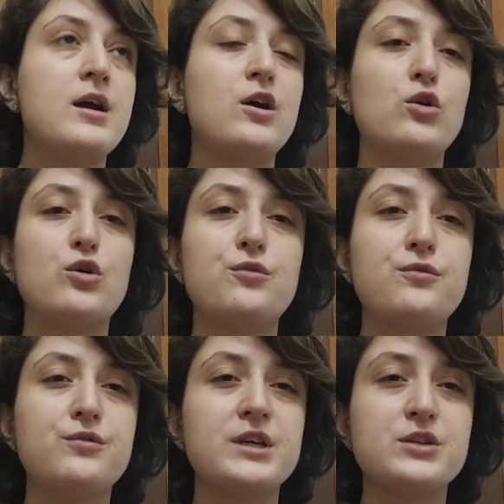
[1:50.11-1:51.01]
a lot of
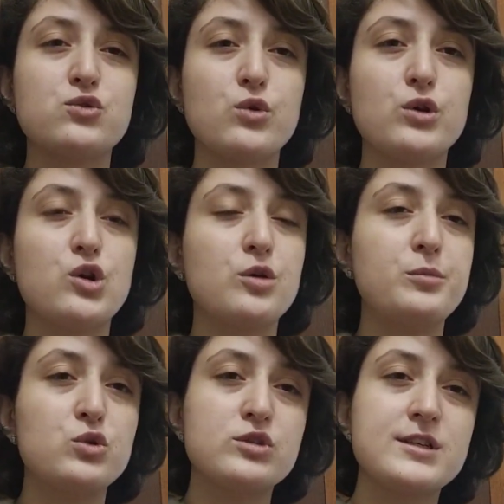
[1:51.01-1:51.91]
things going on,
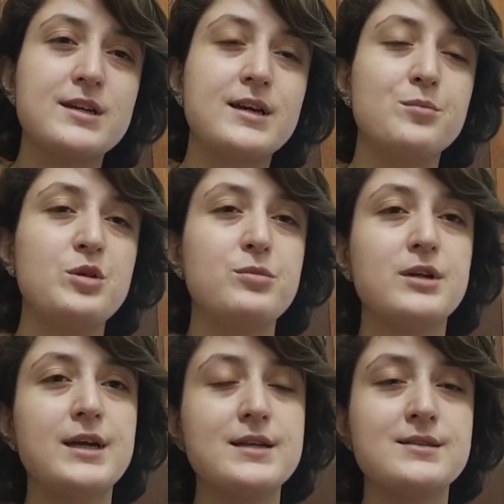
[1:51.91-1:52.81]
music and people
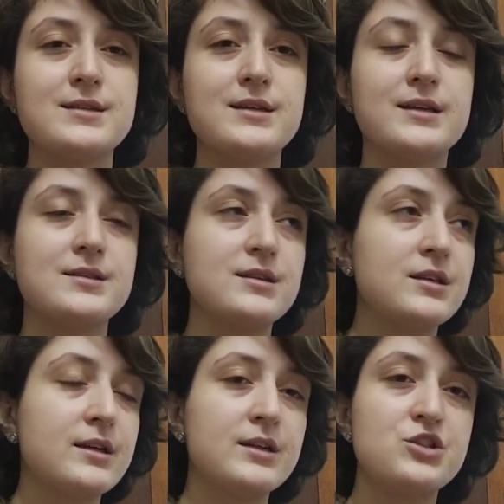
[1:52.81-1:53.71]
dancing and
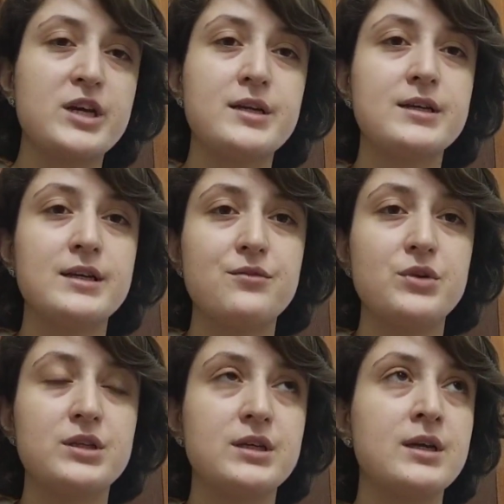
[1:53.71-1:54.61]
sitting and chatting and
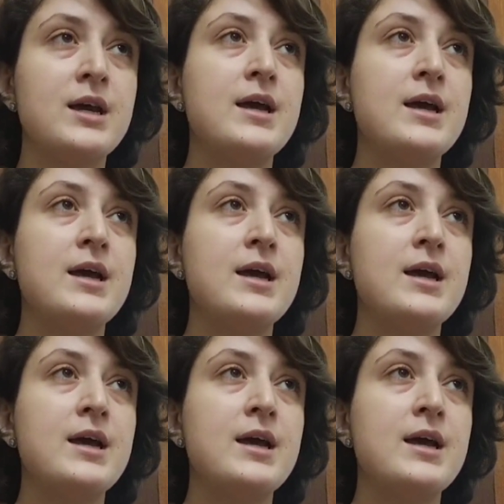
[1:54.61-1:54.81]
everything.